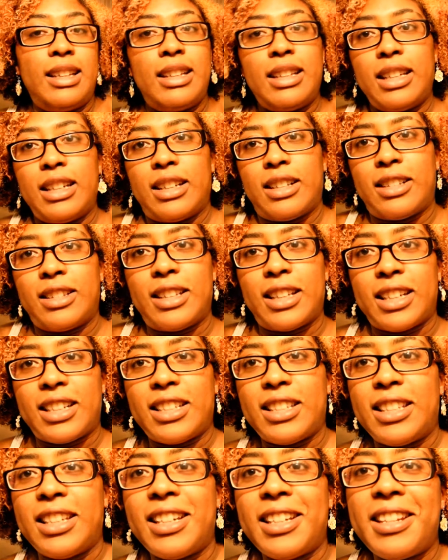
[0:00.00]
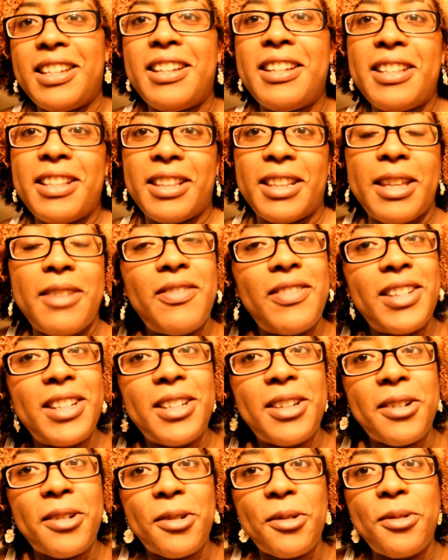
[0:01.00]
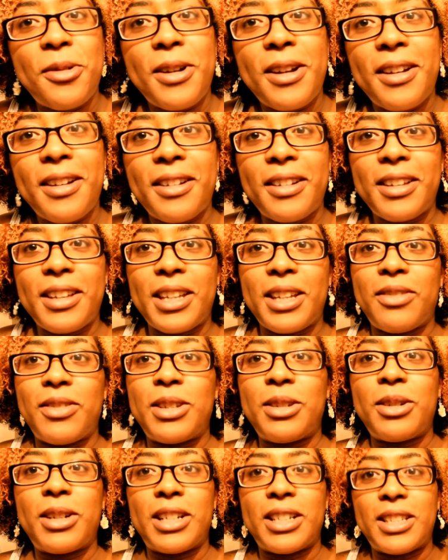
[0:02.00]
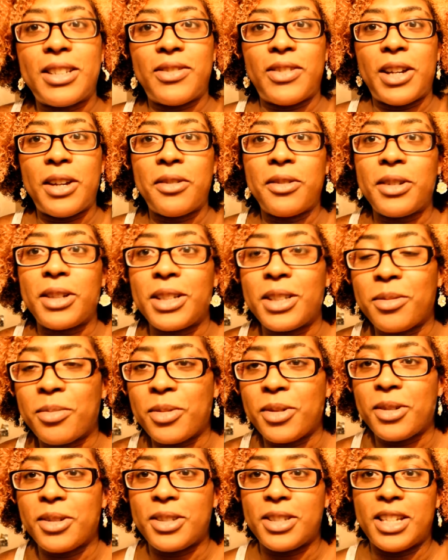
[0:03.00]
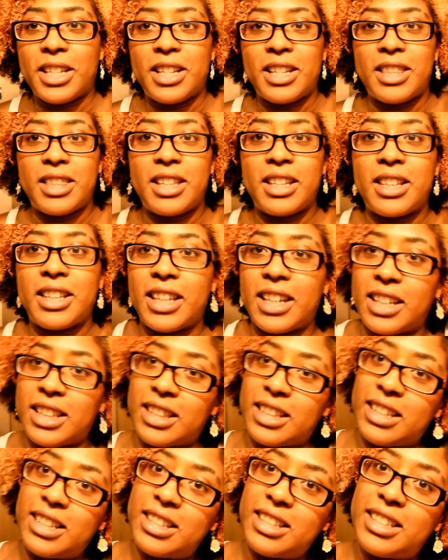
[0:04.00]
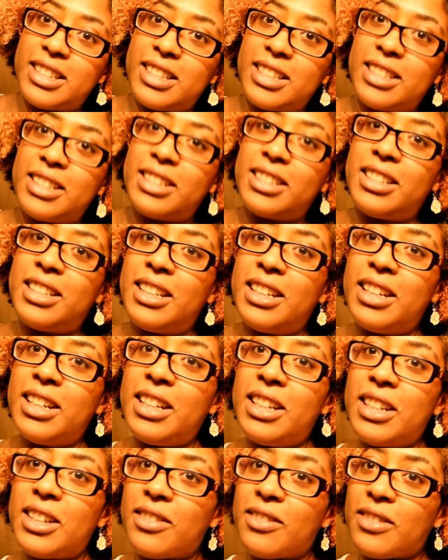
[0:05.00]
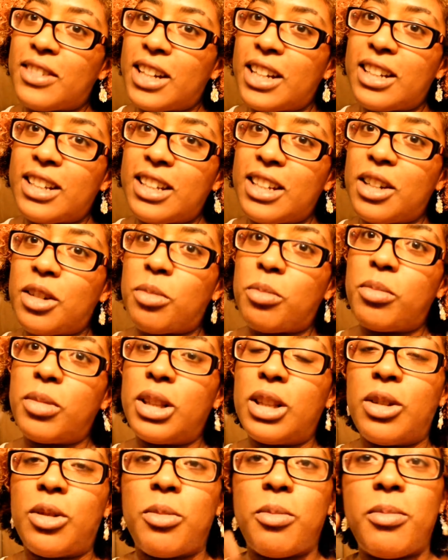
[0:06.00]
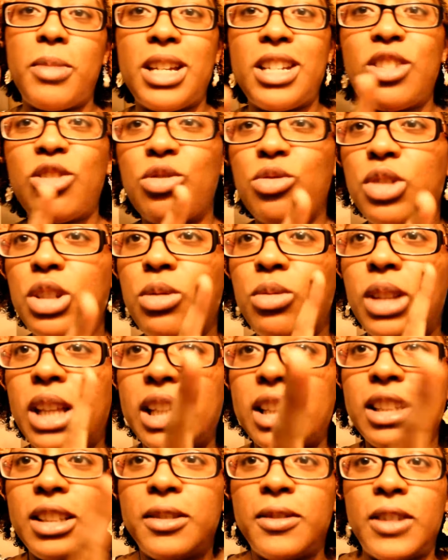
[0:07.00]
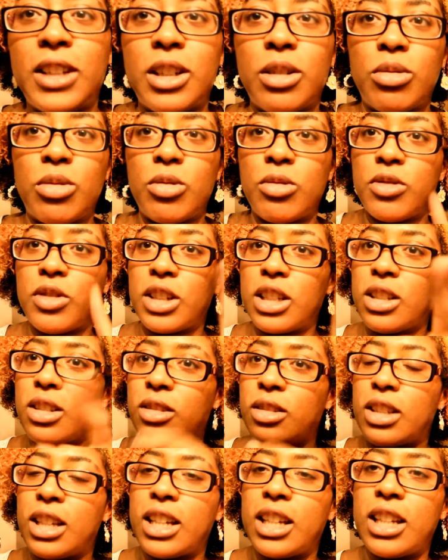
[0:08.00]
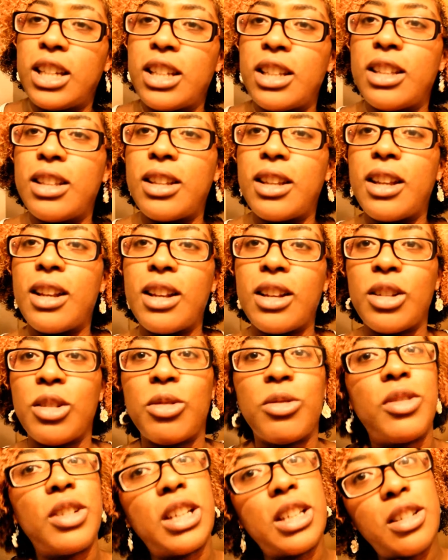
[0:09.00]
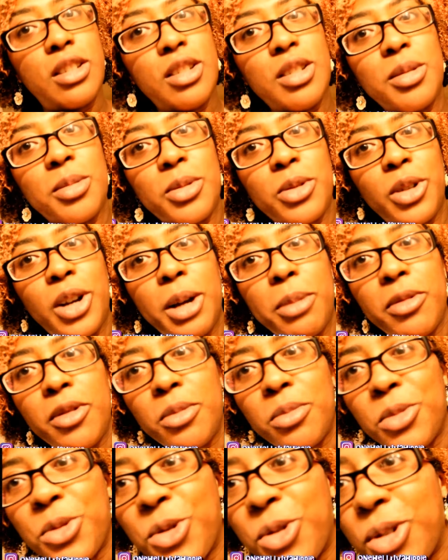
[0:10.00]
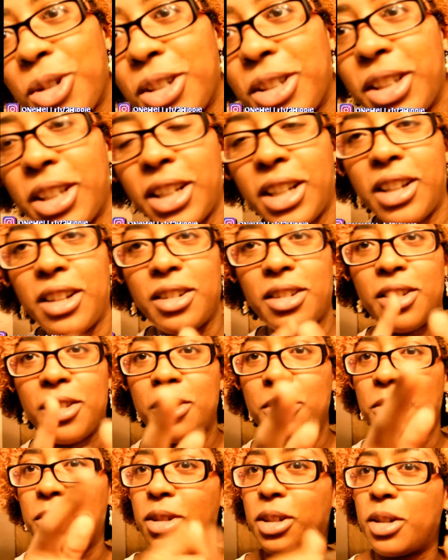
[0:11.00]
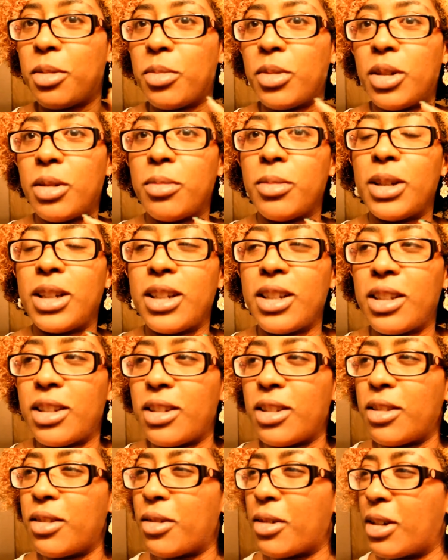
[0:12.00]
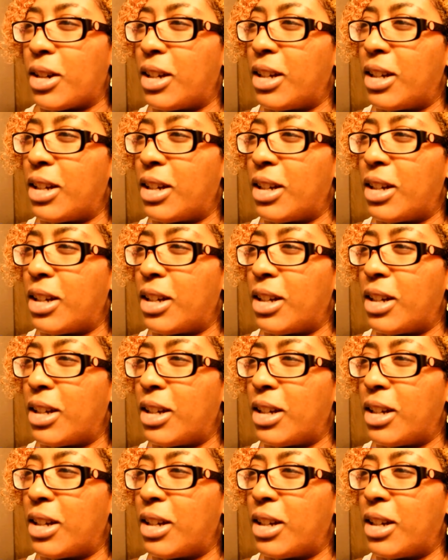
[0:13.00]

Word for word: yeah, like I said, let me know if you guys have ever experienced anything like that. Right down below. Make sure you like this video. Don't forget to like it. Don't forget to subscribe for more, because I got another one coming up. I got another